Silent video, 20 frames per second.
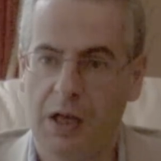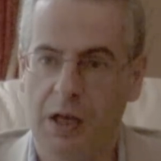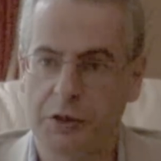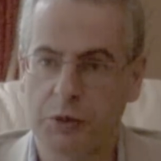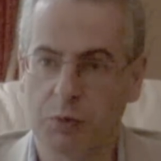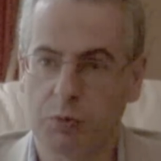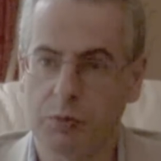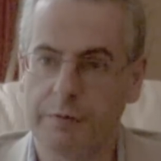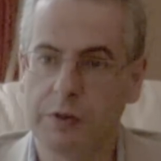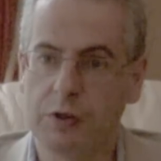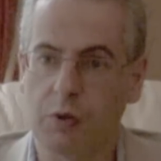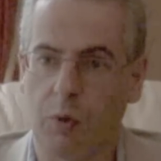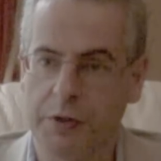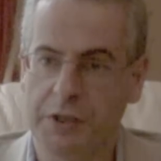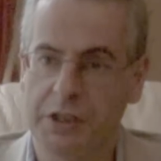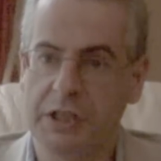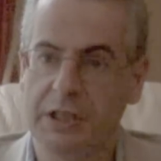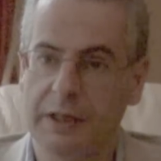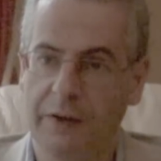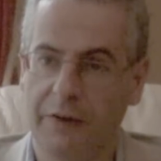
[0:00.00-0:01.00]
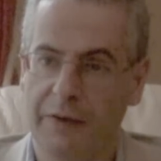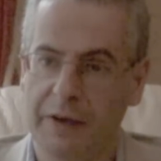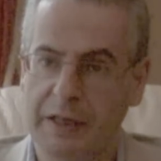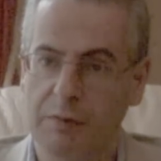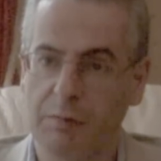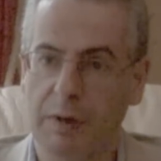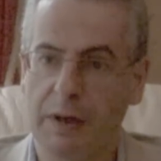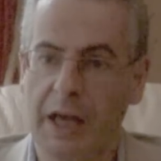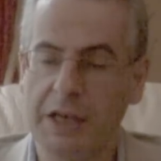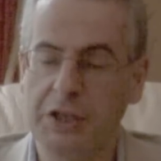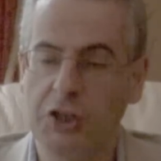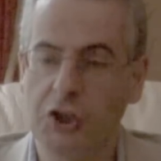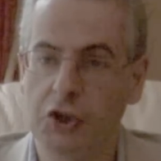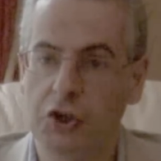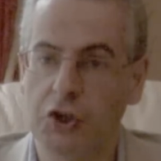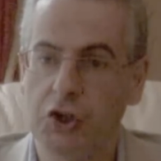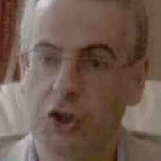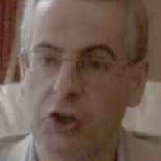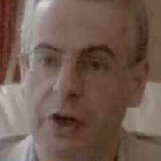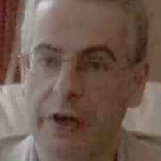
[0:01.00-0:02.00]
a sort of dotted line
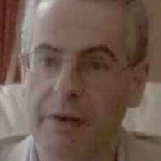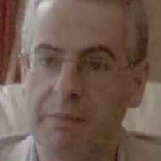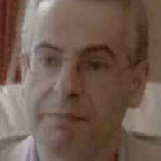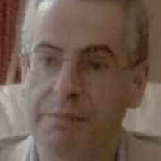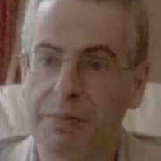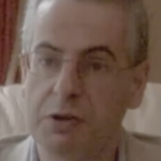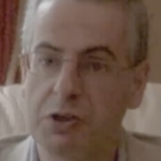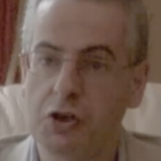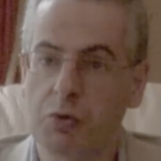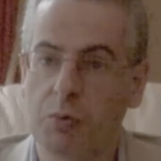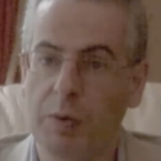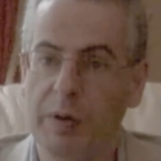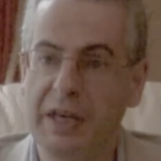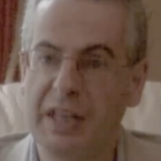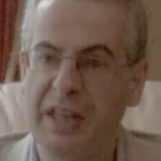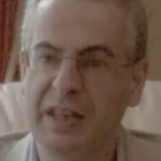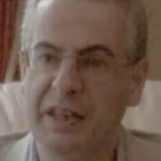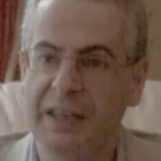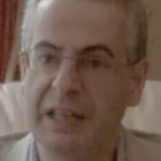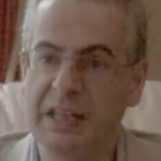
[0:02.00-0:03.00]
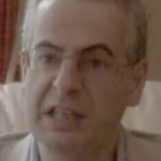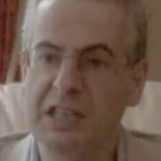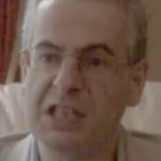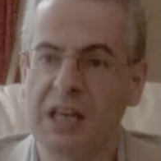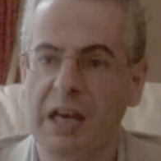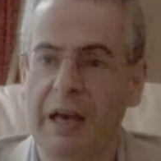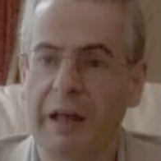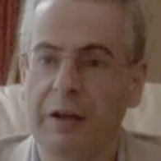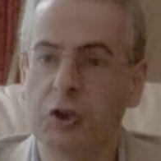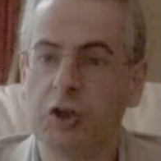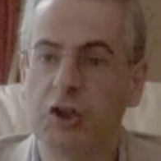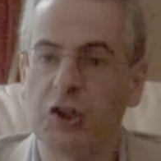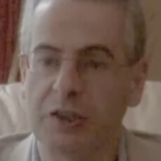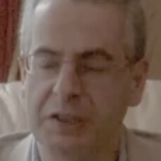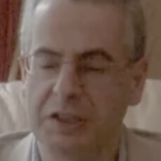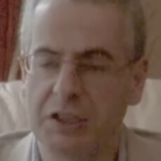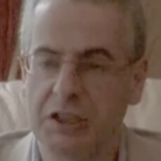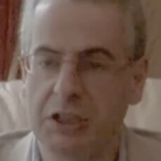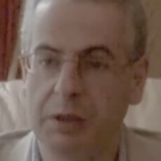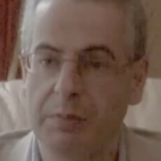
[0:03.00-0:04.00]
relationship between the
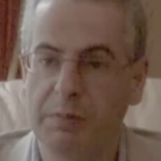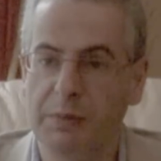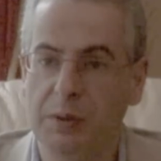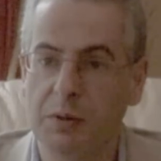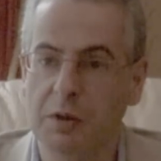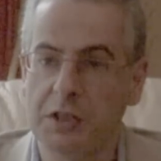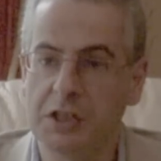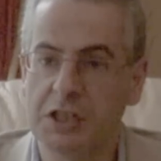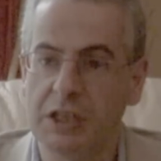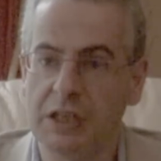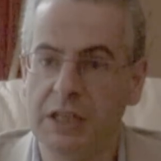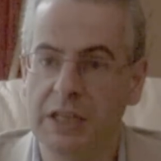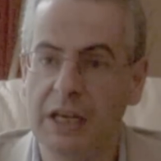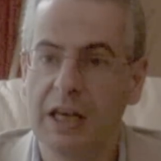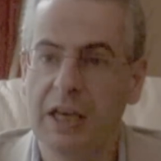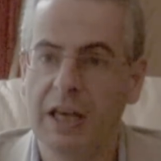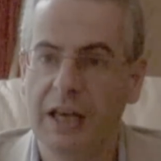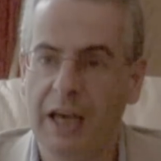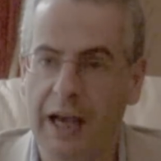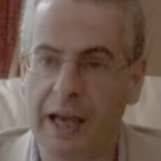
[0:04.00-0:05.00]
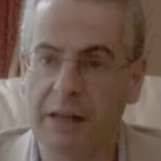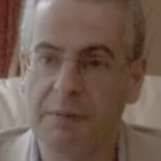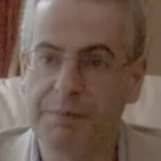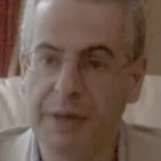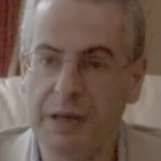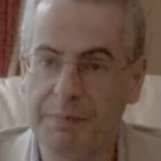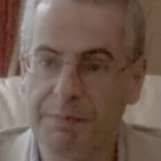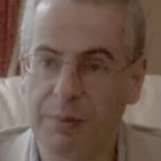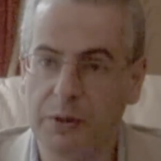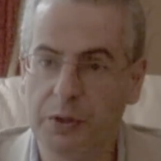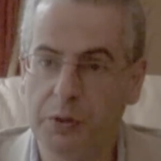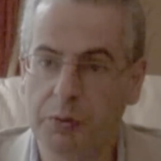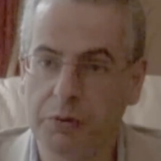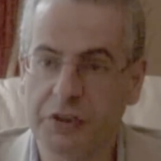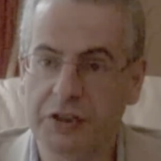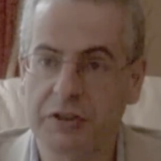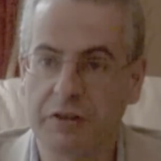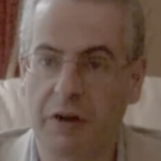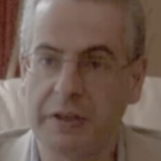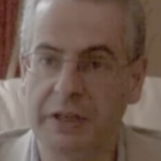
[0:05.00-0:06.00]
intelligence community and people who
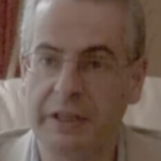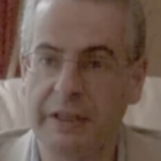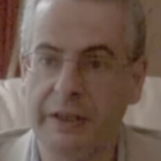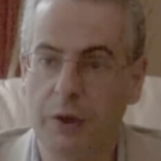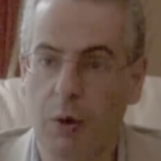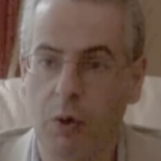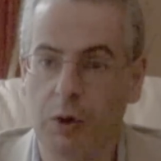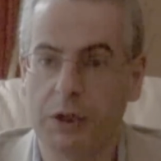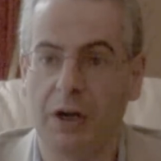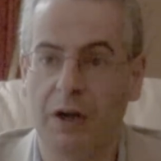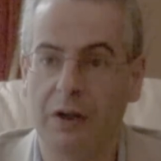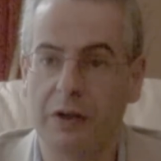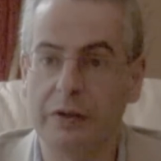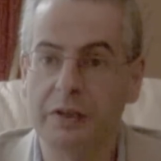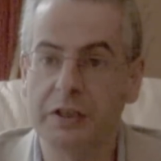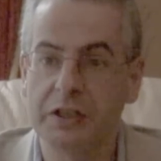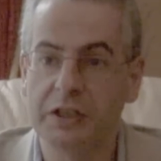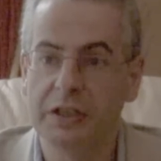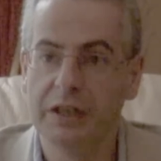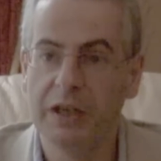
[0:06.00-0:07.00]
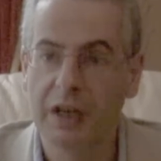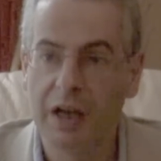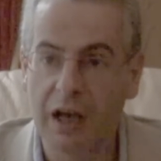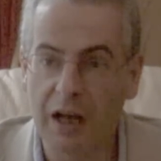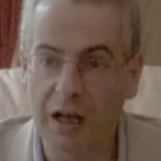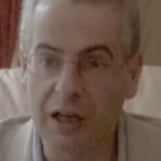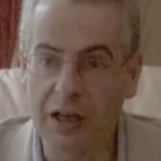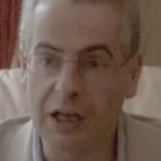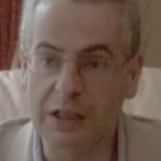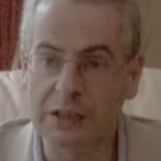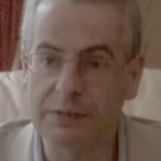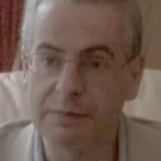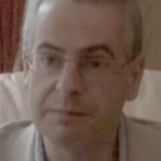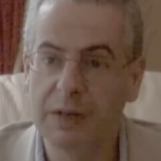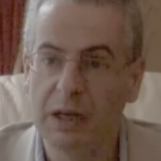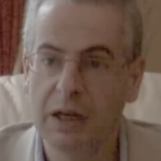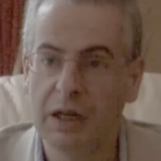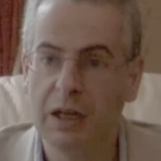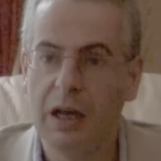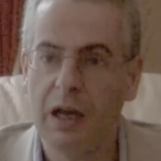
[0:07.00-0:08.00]
study the occult.
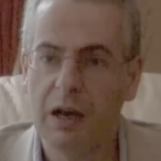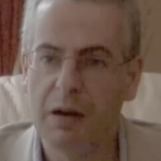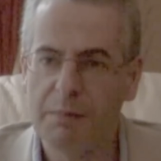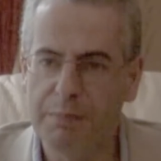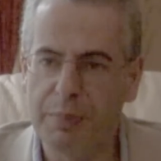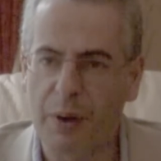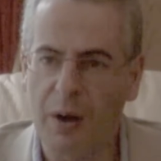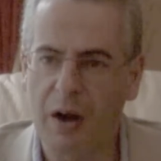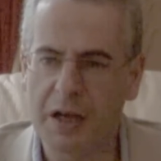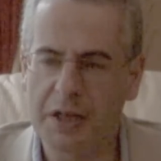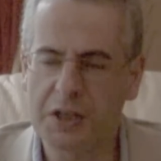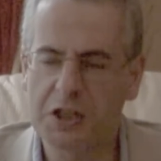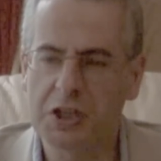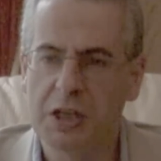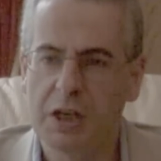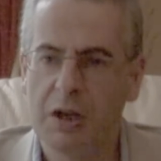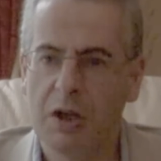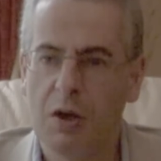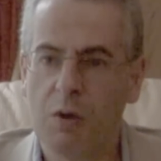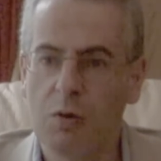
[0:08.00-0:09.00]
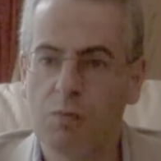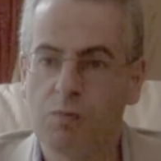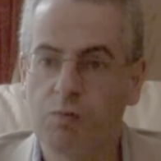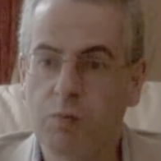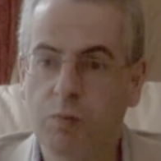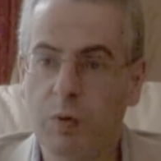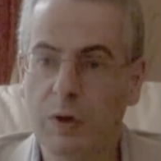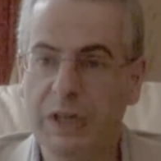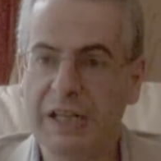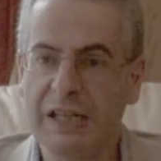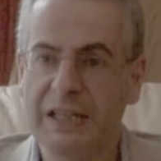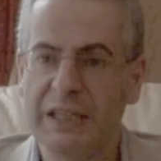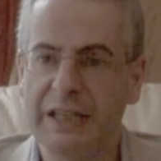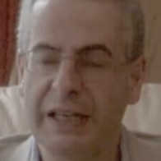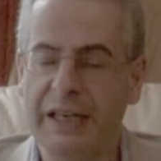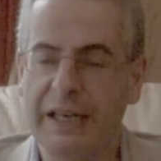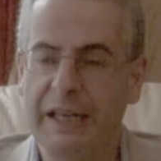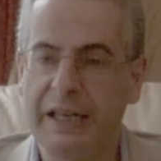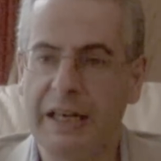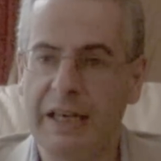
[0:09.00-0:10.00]
But
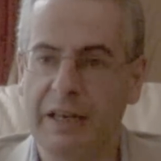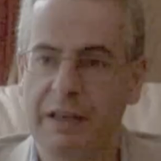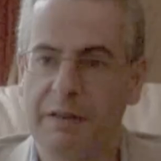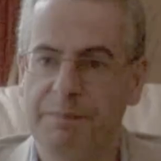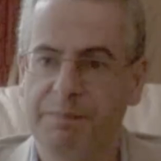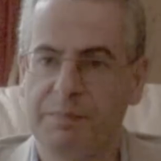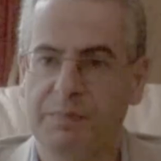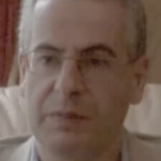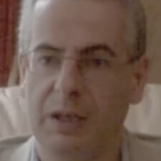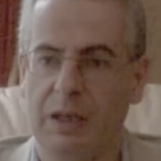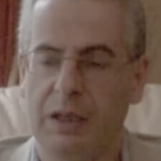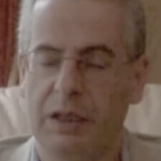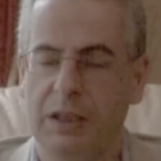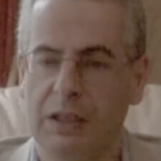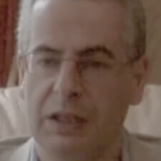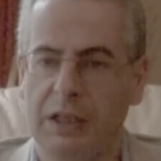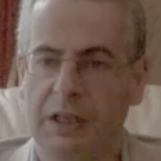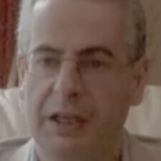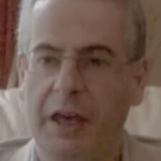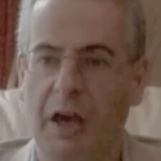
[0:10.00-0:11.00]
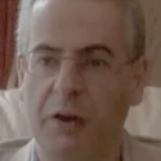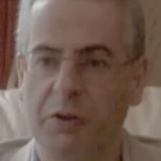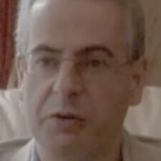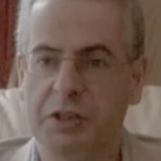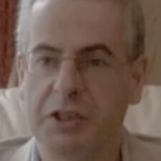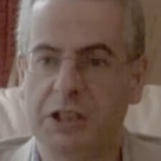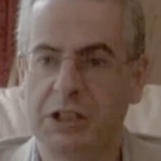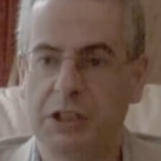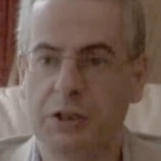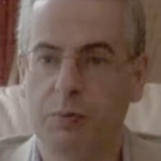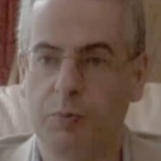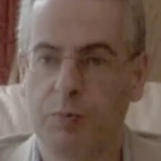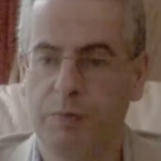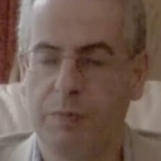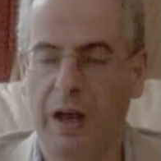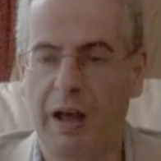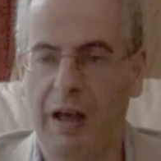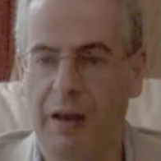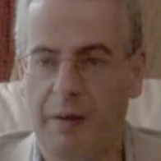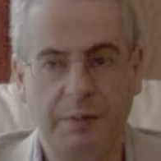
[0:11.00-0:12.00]
really, ghosts,
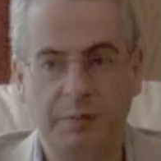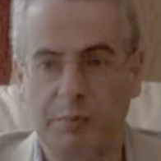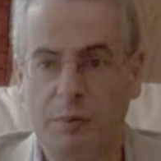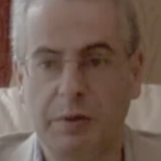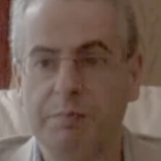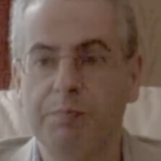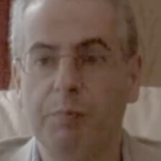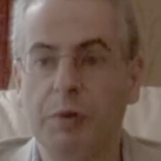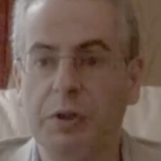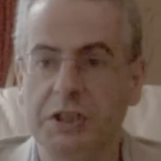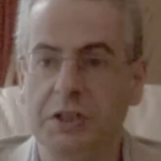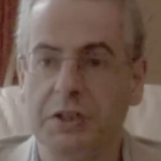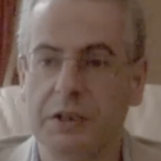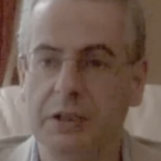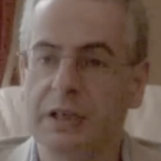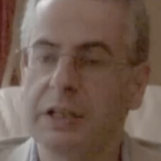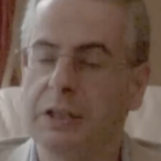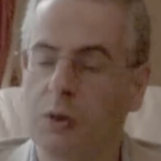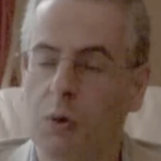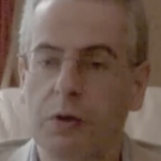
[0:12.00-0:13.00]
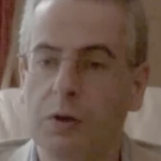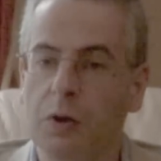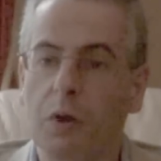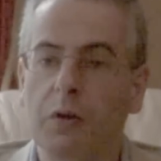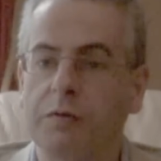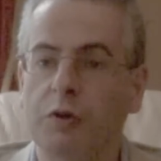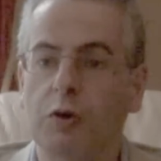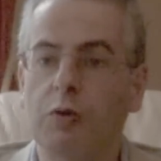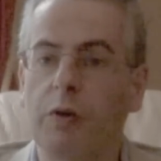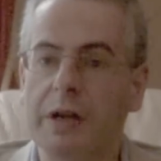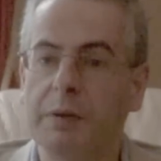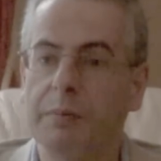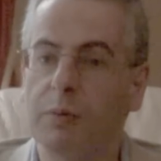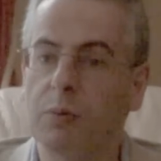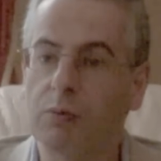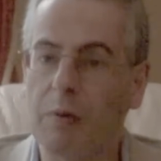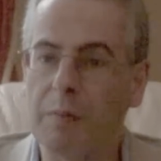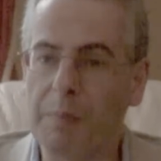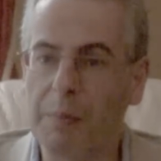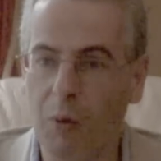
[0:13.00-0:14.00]
we certainly got a lot of
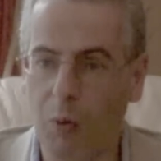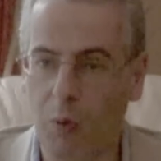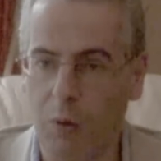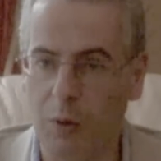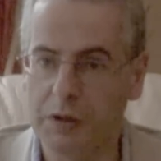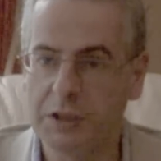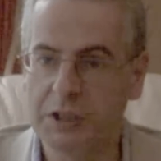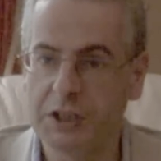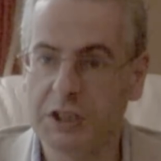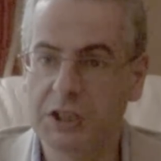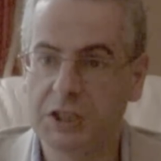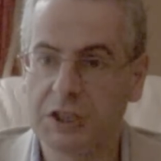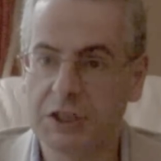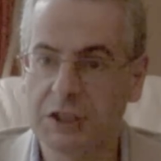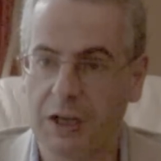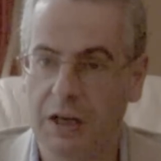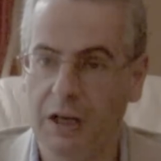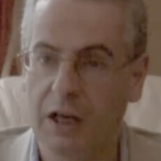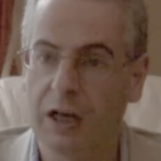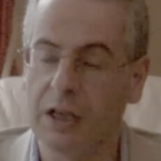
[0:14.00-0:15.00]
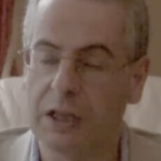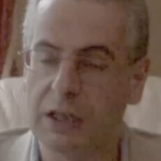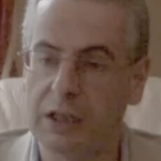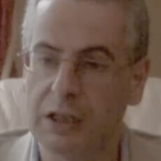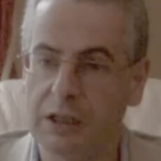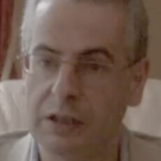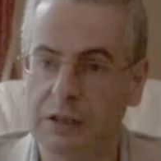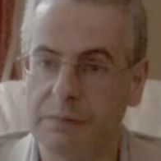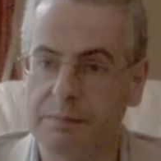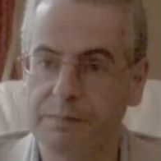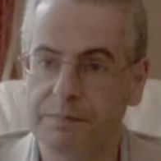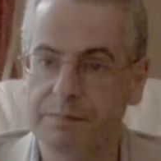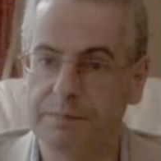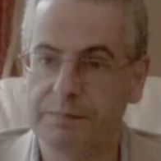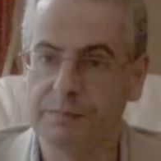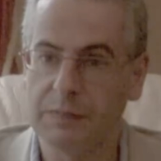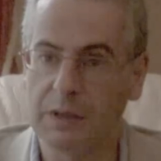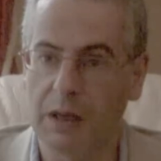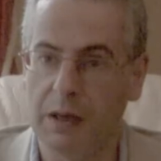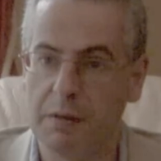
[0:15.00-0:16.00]
credible reports.
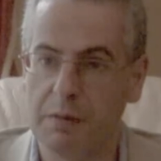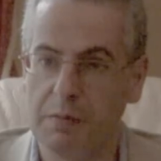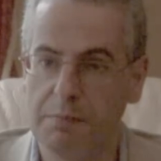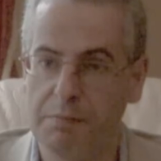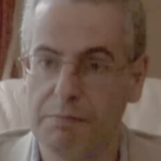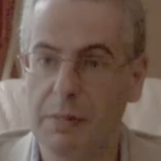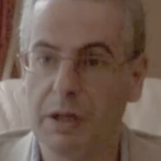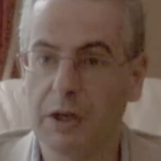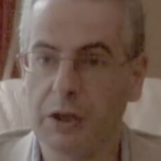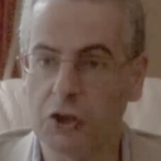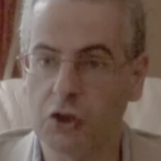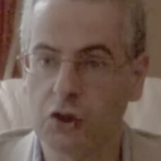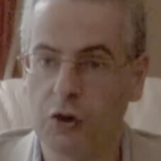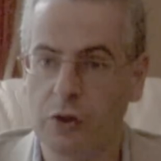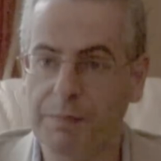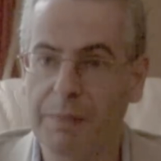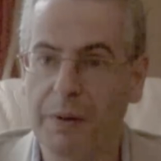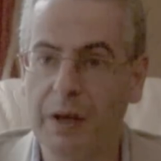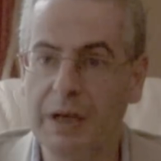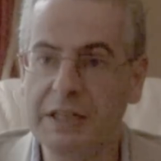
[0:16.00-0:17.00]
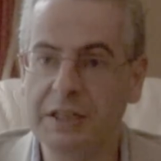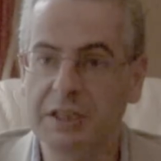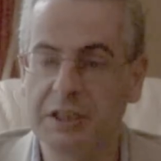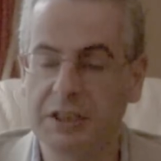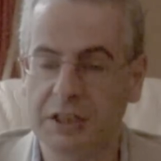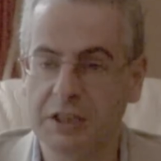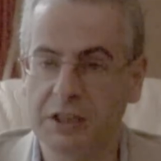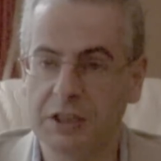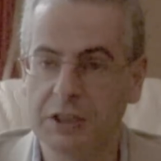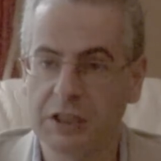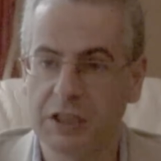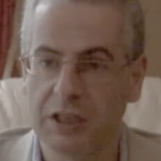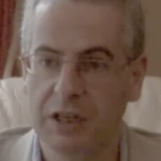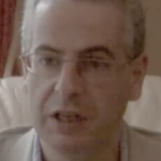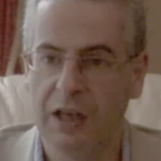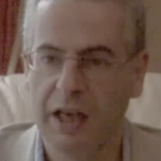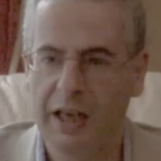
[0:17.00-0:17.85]
Military bases.